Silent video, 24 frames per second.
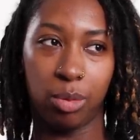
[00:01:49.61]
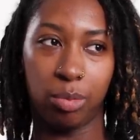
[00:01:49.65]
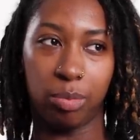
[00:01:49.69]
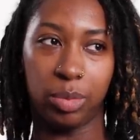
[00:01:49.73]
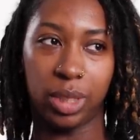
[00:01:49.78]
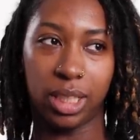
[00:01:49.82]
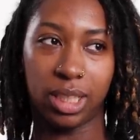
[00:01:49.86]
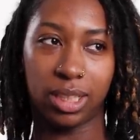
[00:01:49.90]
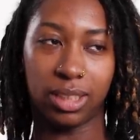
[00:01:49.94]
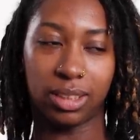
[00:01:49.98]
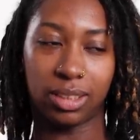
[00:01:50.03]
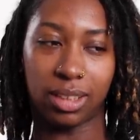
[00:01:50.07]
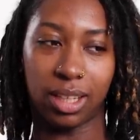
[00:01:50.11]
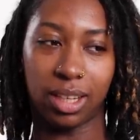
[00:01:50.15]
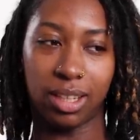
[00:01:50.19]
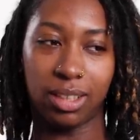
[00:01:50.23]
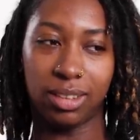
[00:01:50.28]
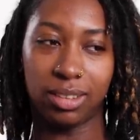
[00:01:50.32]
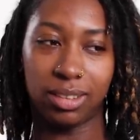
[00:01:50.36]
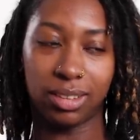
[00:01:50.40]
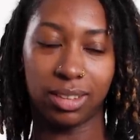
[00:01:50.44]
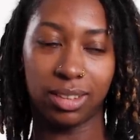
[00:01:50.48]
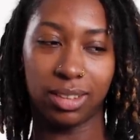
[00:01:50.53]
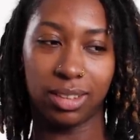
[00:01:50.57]
Because
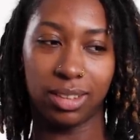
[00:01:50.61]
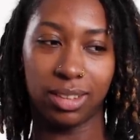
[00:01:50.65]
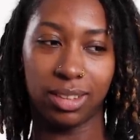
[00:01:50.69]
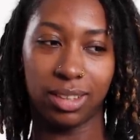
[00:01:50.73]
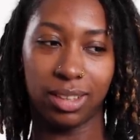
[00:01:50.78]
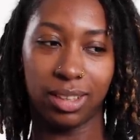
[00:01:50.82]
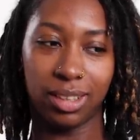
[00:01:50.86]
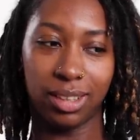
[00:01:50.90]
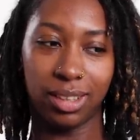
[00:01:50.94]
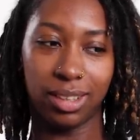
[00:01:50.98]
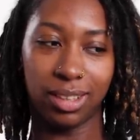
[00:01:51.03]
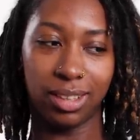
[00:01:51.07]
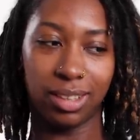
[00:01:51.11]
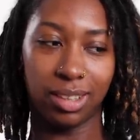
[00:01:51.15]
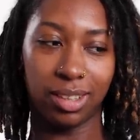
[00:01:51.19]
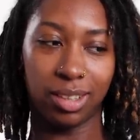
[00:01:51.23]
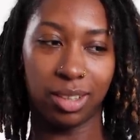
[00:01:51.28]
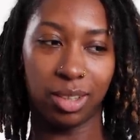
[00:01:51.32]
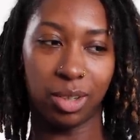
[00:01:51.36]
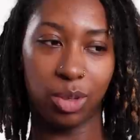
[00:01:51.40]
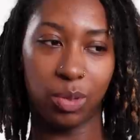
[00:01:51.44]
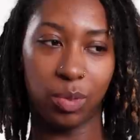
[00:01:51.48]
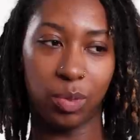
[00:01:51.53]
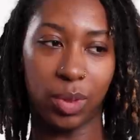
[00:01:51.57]
honestly,
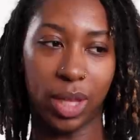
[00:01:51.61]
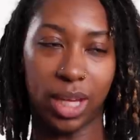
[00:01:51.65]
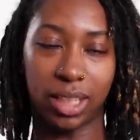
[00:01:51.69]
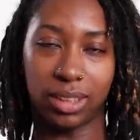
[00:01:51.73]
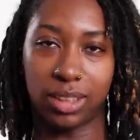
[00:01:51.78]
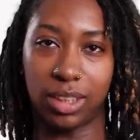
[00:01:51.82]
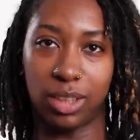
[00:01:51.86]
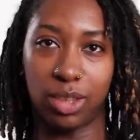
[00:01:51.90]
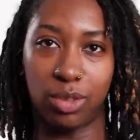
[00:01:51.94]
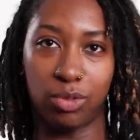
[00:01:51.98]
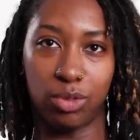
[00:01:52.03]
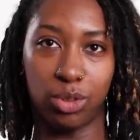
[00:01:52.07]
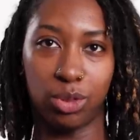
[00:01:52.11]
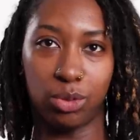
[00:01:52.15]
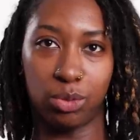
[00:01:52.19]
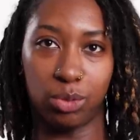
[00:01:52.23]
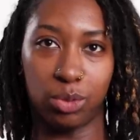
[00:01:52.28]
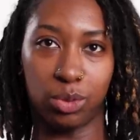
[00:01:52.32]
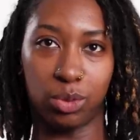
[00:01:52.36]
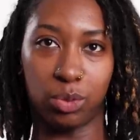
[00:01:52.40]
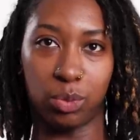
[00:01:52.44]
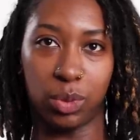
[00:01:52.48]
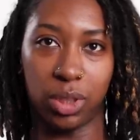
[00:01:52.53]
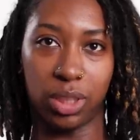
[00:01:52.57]
as
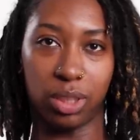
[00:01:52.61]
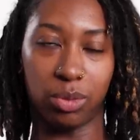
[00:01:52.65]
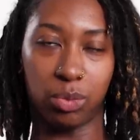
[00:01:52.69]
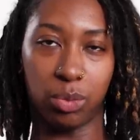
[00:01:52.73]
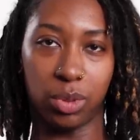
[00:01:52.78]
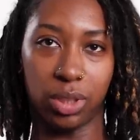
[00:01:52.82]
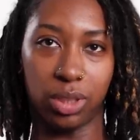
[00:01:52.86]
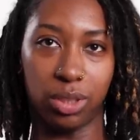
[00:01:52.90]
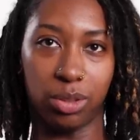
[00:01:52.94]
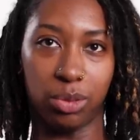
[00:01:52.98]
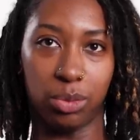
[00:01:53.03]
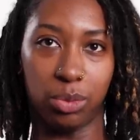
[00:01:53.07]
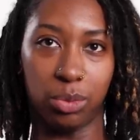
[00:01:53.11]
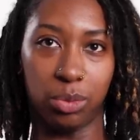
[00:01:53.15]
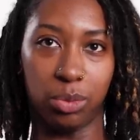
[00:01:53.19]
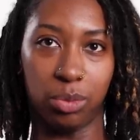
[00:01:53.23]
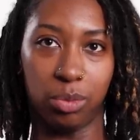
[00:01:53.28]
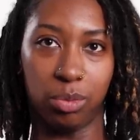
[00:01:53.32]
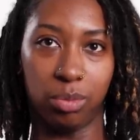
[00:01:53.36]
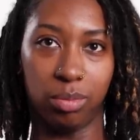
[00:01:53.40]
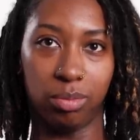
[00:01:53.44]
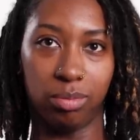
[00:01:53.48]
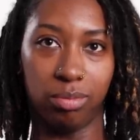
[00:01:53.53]
individuals, we can really do